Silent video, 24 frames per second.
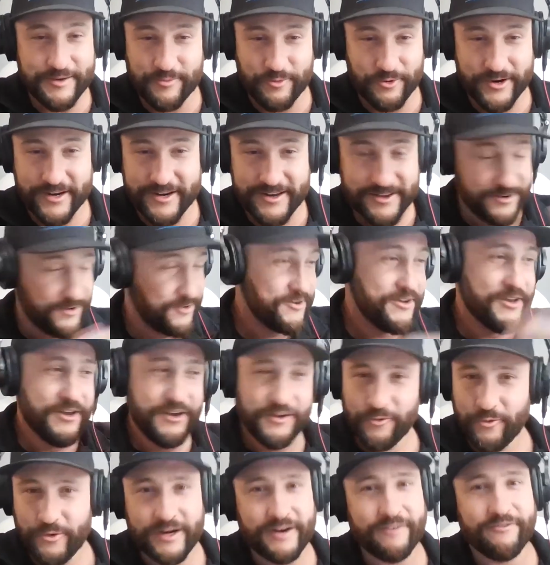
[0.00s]
marina or
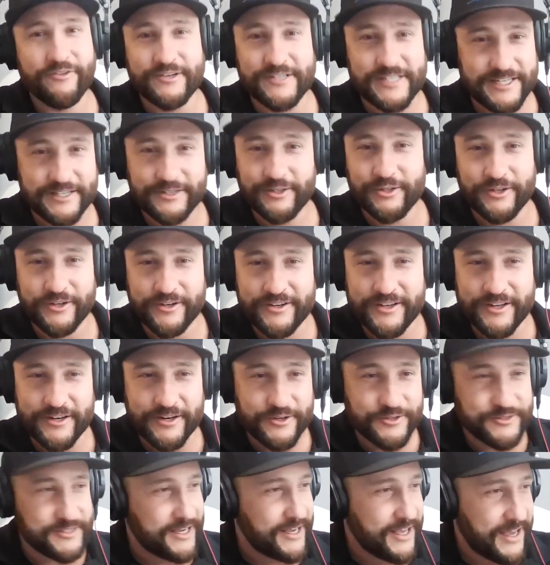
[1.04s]
whatever dealer,
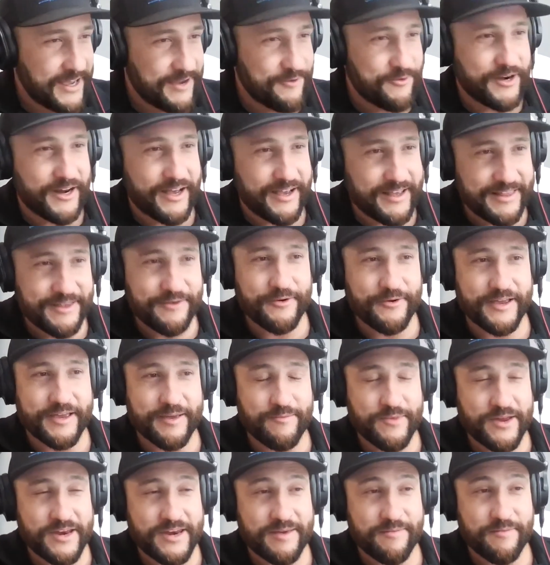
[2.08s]
it's like I would highly
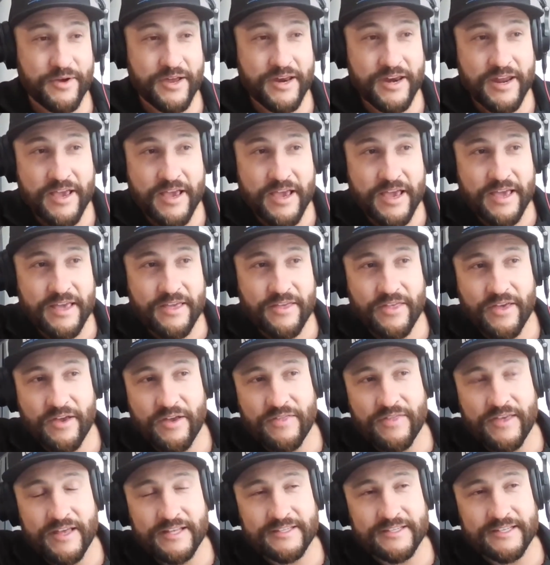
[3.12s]
recommend it, but
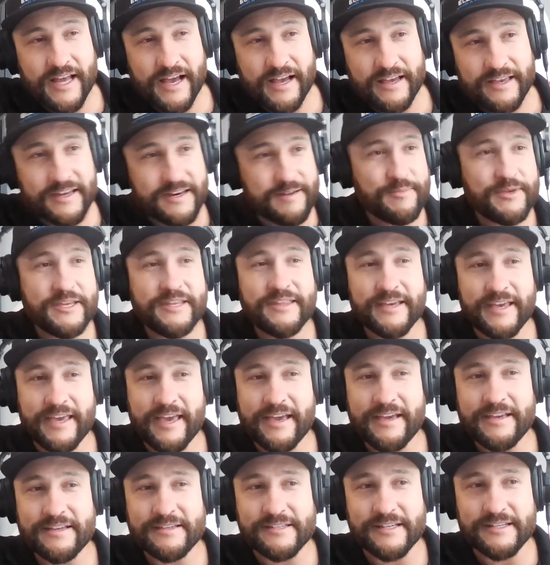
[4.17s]
that's not going to be the
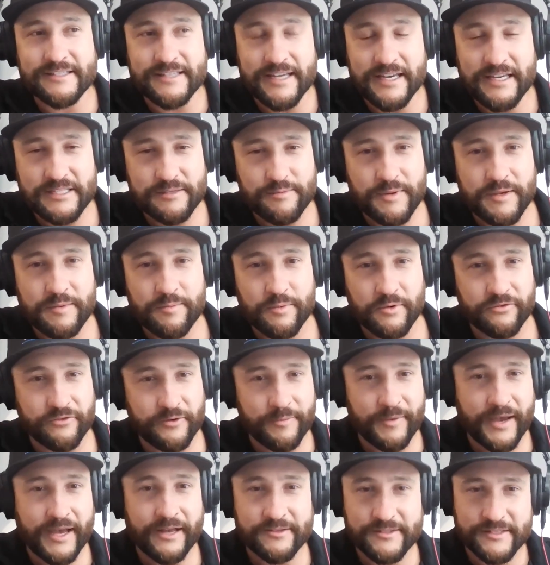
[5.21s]
case. It takes people
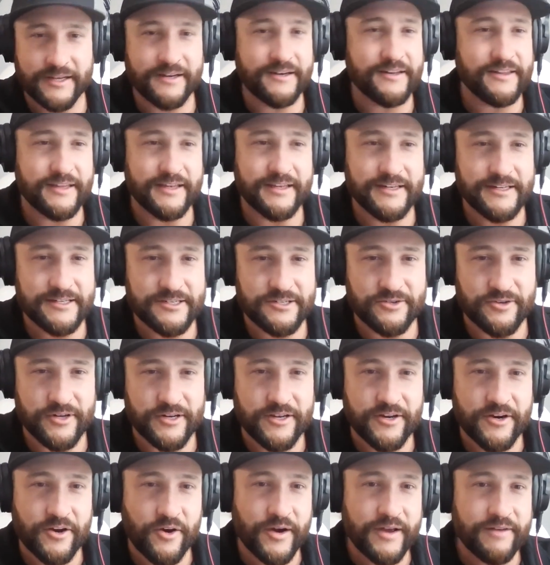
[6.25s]
from outside of the
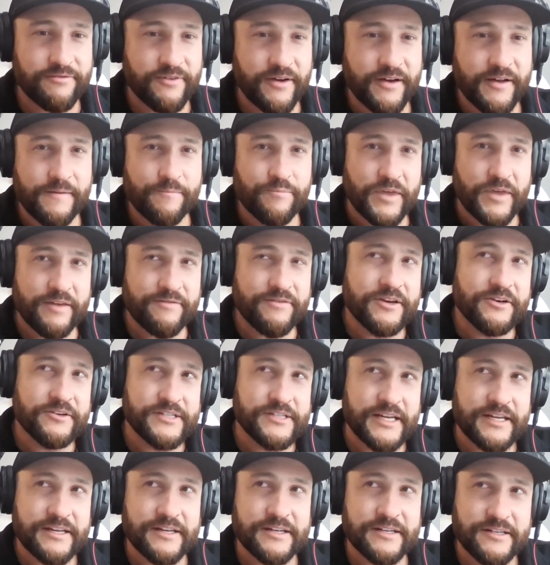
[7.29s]
industry. I've
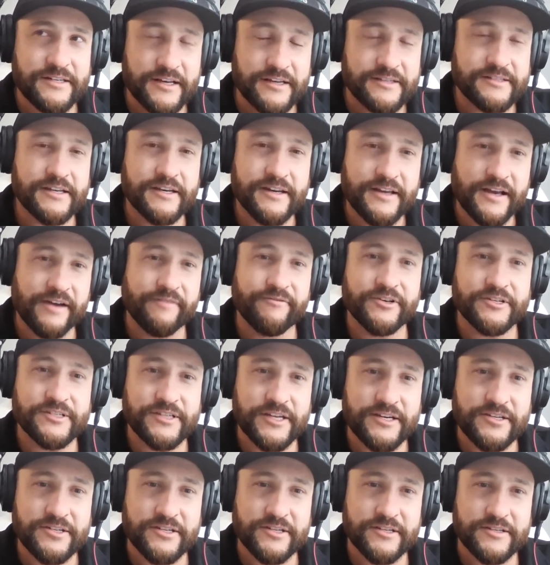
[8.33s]
entertained a dozen
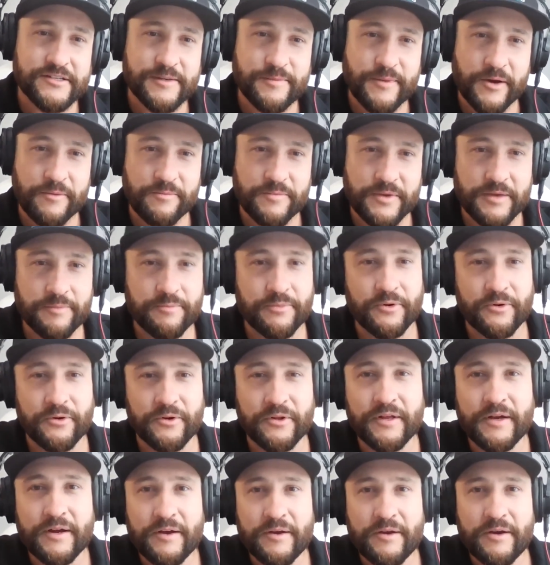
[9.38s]
conversations about
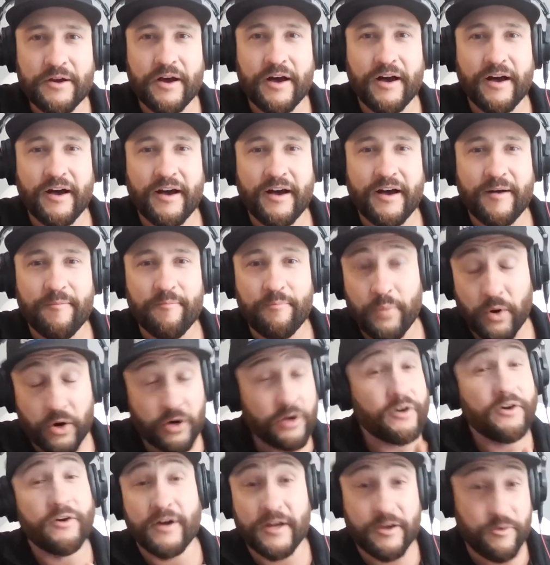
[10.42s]
people
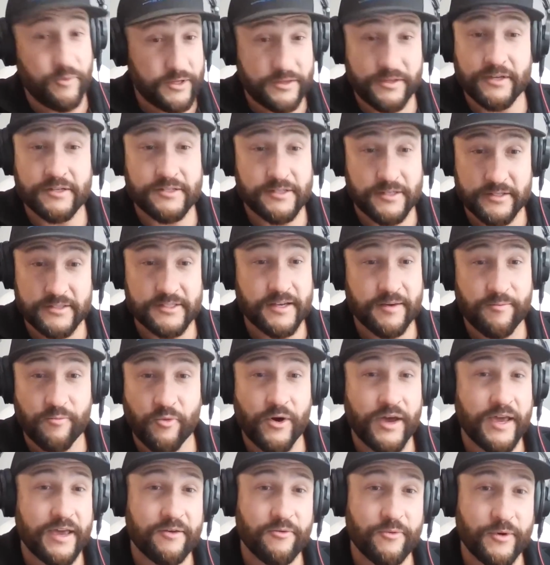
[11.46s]
partnering with us in some
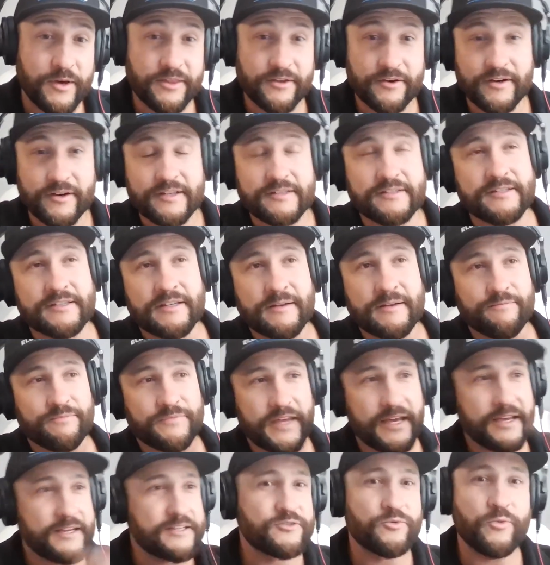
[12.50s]
way, whether it's
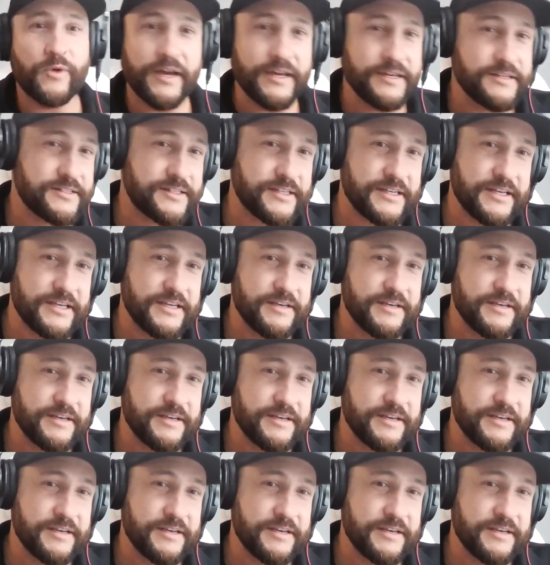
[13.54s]
XYZ